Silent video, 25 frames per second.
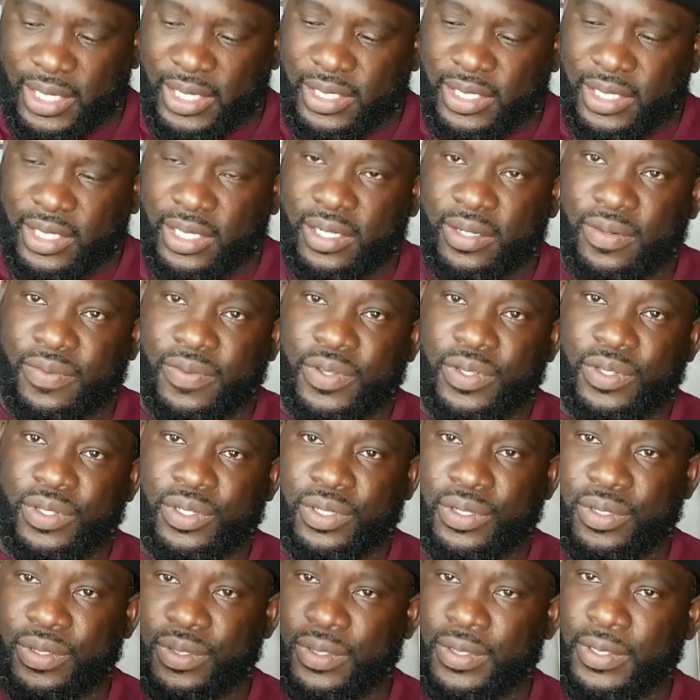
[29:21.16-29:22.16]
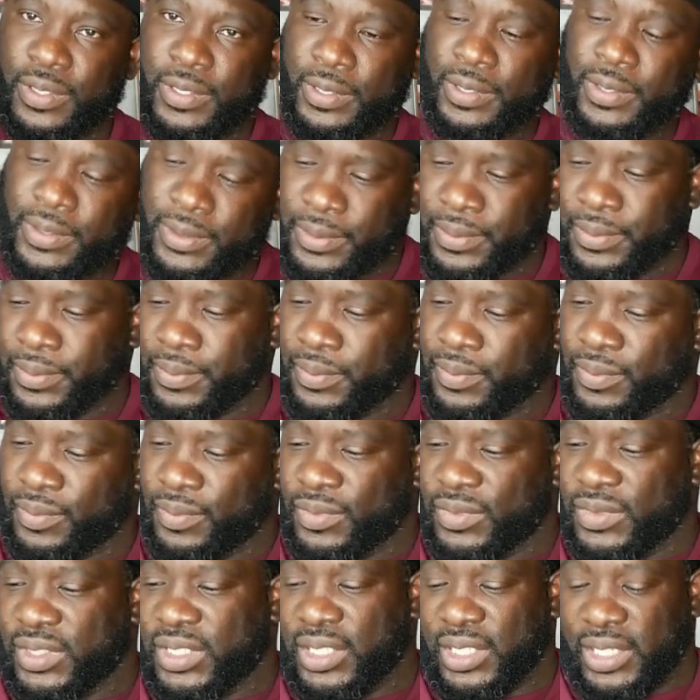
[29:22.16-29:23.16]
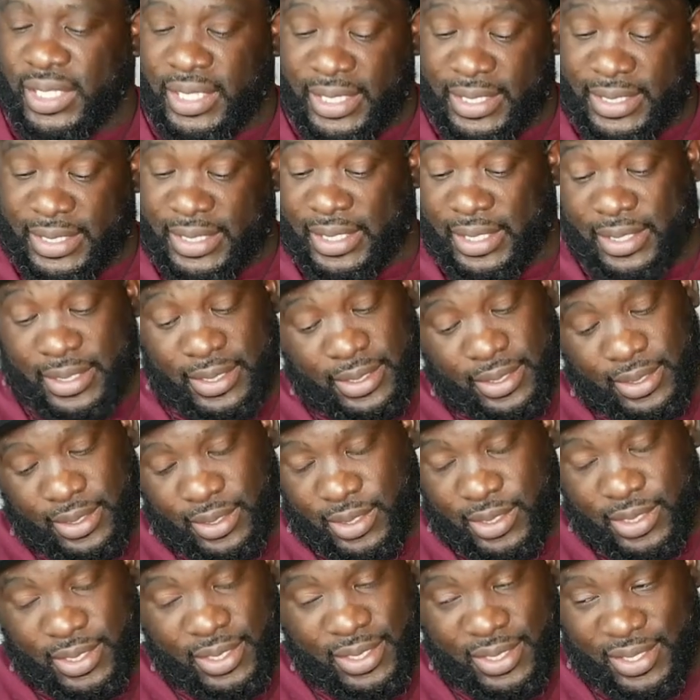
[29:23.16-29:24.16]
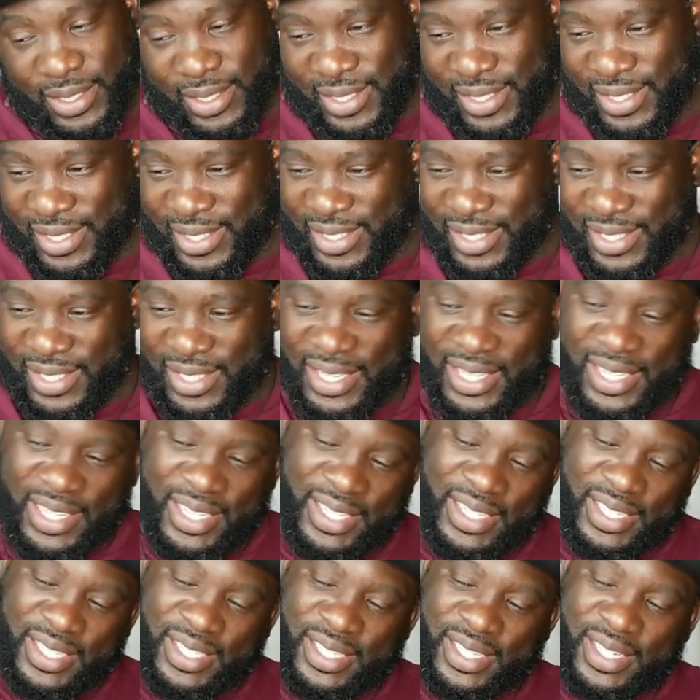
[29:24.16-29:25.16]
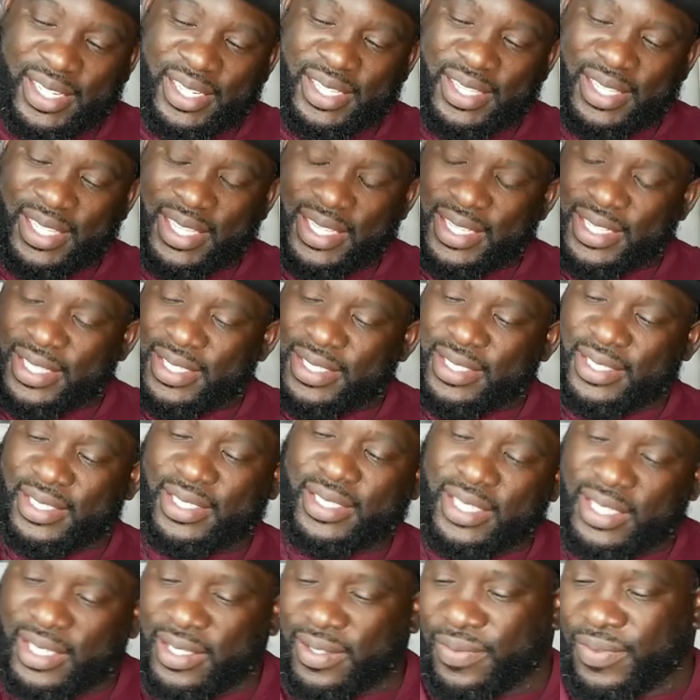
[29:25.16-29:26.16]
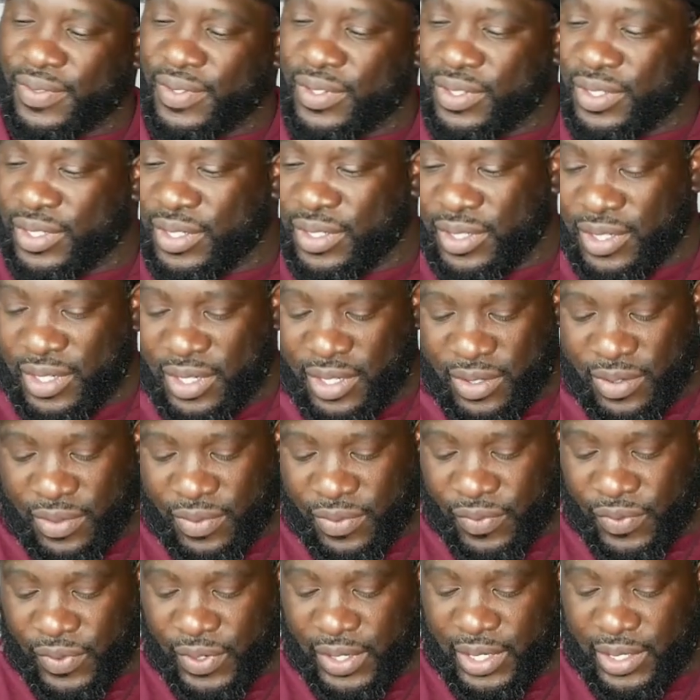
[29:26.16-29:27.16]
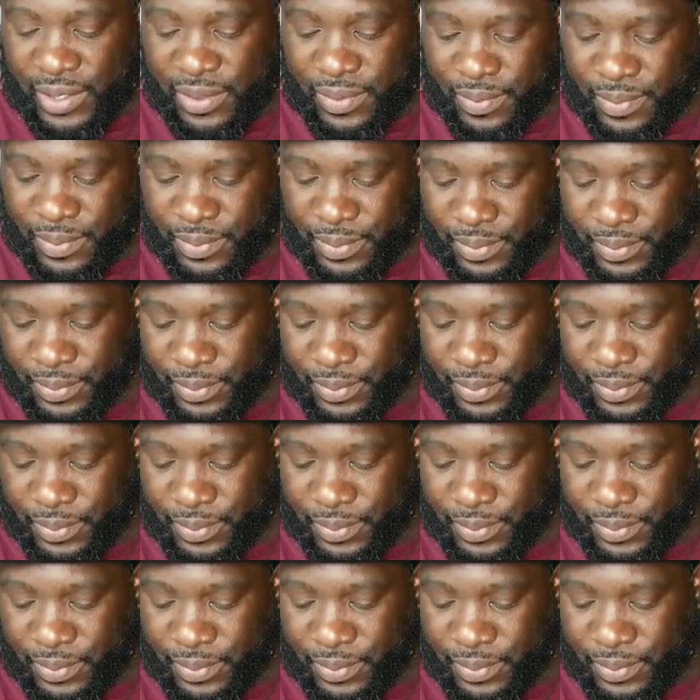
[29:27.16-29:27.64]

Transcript: see in our future? Listen. Is there anything else you see in the future? Freedom.